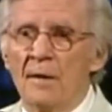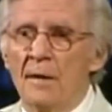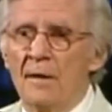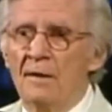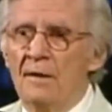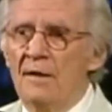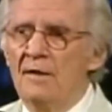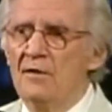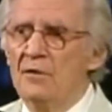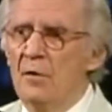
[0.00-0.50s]

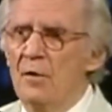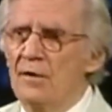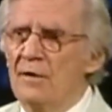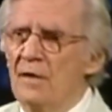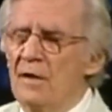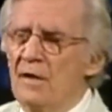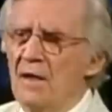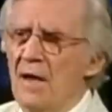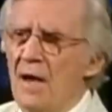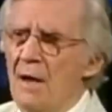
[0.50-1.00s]
And he's going
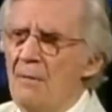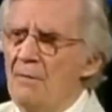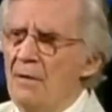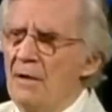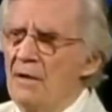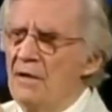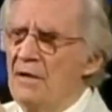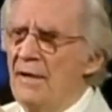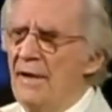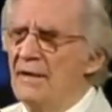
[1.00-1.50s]
to come
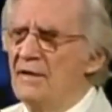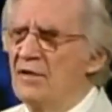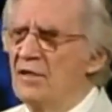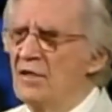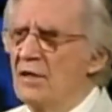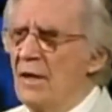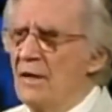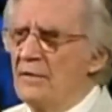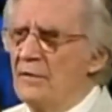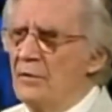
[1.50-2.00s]

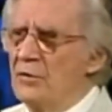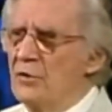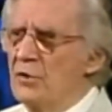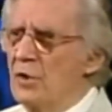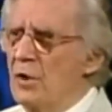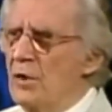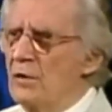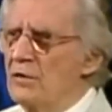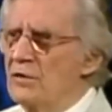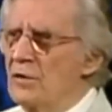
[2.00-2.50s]
against the
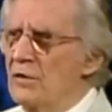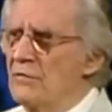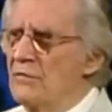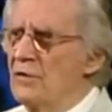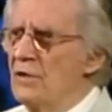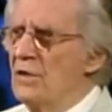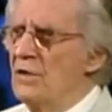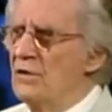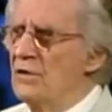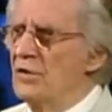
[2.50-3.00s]
church of
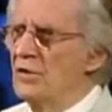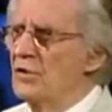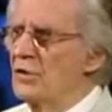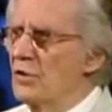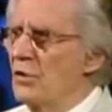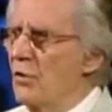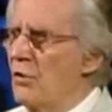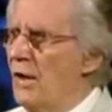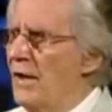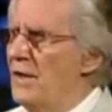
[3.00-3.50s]
Jesus
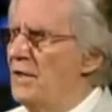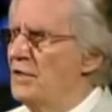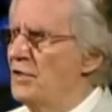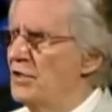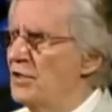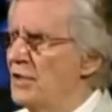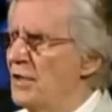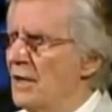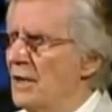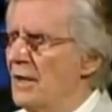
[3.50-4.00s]

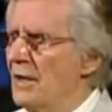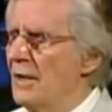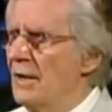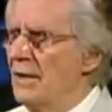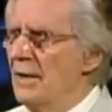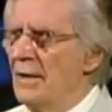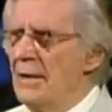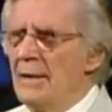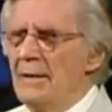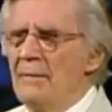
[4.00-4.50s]
Christ,
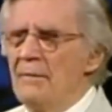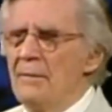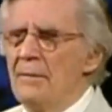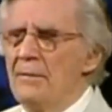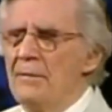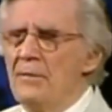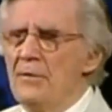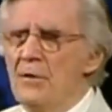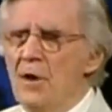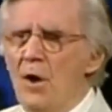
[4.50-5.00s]

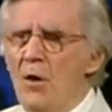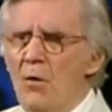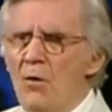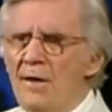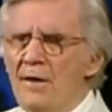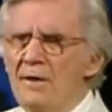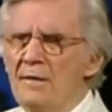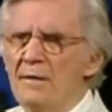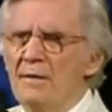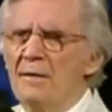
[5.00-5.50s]

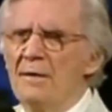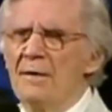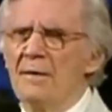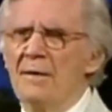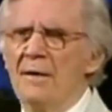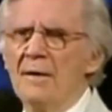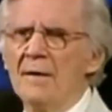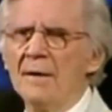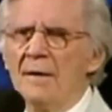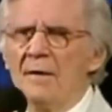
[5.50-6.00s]
knowing
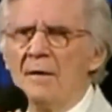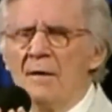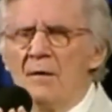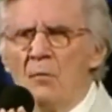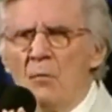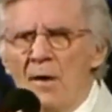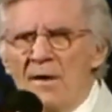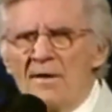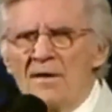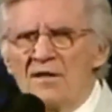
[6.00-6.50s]

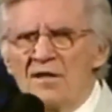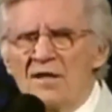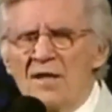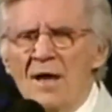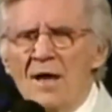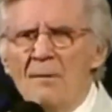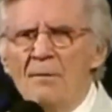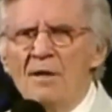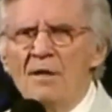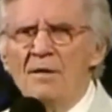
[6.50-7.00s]
what is
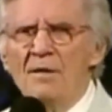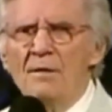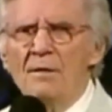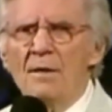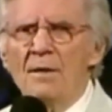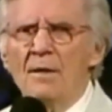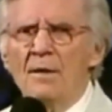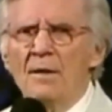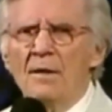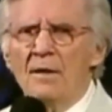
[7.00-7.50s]
coming
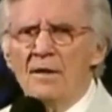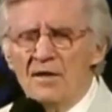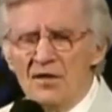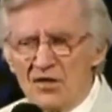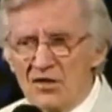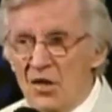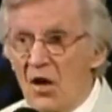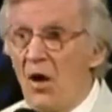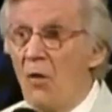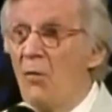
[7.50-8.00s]
he
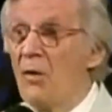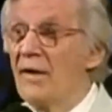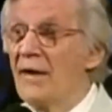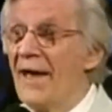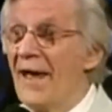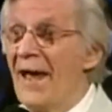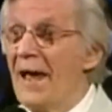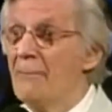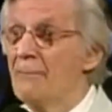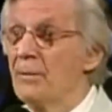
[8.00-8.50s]
saw what
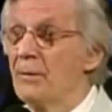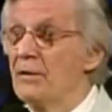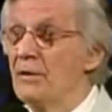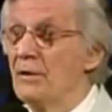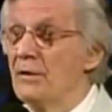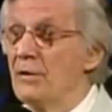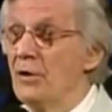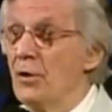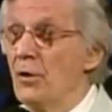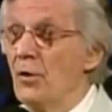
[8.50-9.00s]

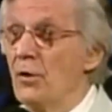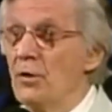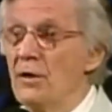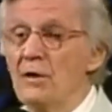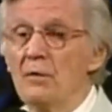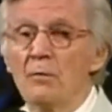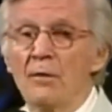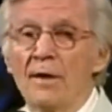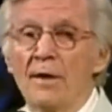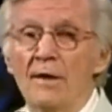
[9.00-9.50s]
happened in the
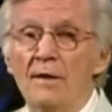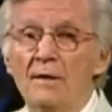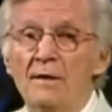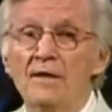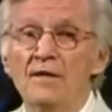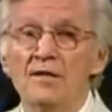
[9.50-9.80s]
early rain.